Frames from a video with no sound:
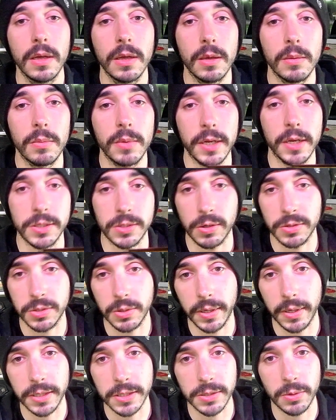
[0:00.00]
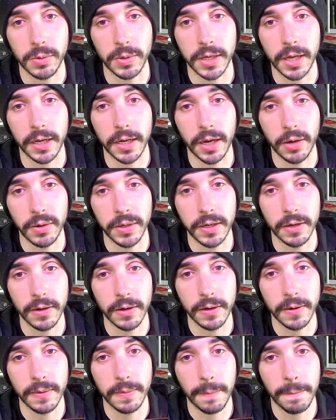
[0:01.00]
He's also got this little cutout
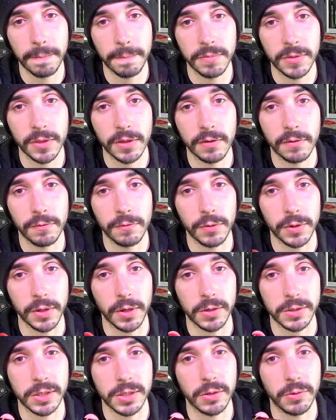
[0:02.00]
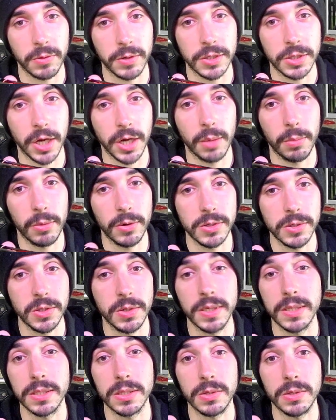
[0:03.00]
here for the auxiliary chamber, so you
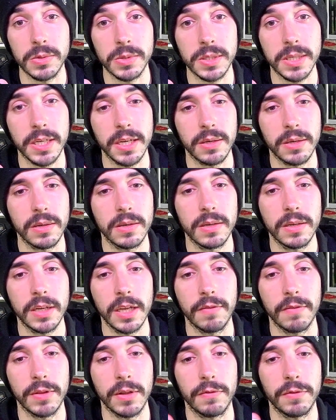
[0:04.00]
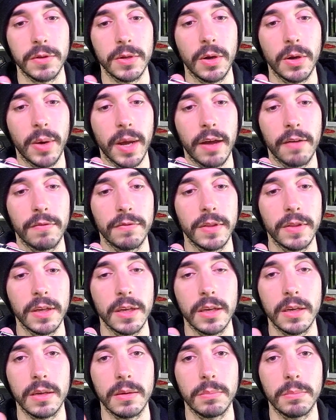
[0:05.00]
can still see it, even if you don't have
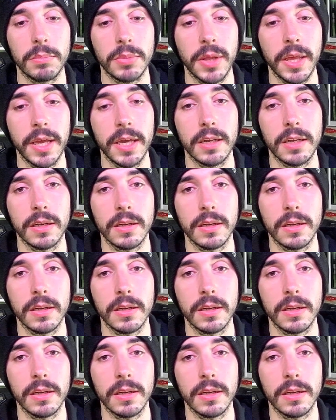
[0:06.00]
the plate